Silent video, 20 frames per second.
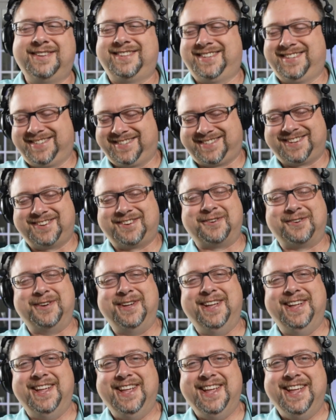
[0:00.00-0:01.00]
So,
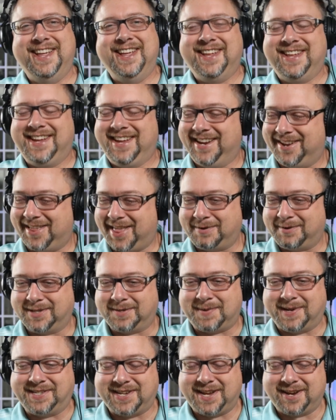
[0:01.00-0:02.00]
that was
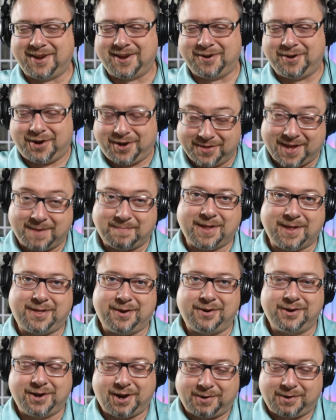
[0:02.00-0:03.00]
my second call. And then my
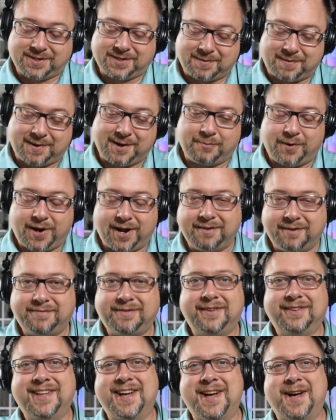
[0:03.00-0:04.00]
third call was to my wife.
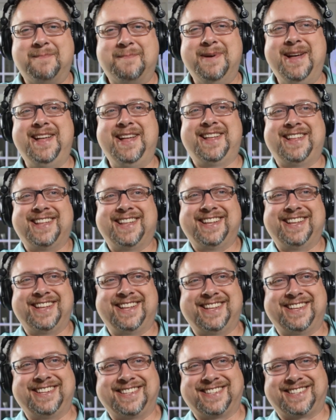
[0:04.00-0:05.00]
But
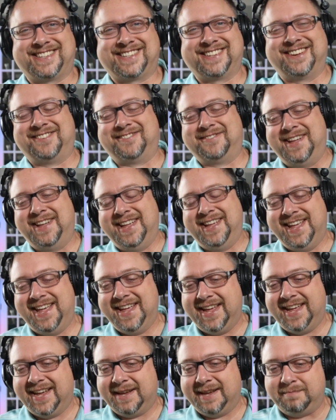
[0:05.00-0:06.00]

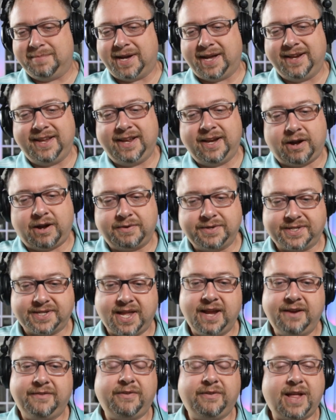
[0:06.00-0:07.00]
I was
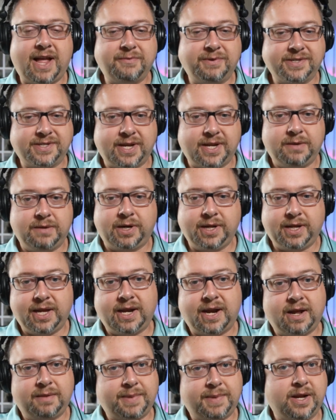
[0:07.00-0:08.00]
thankful. I was able to get
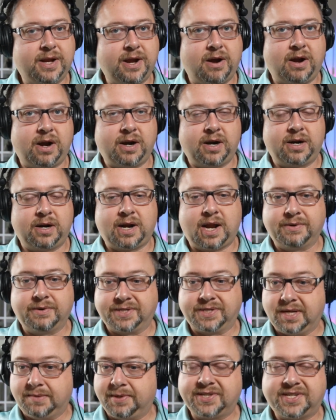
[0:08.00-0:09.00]
out of my car. I was
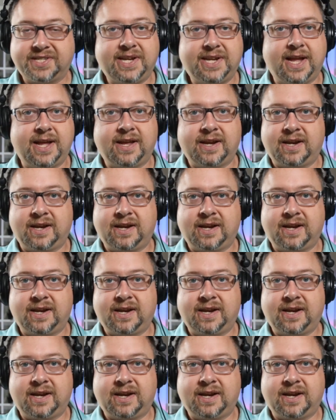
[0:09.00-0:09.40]
able to stand.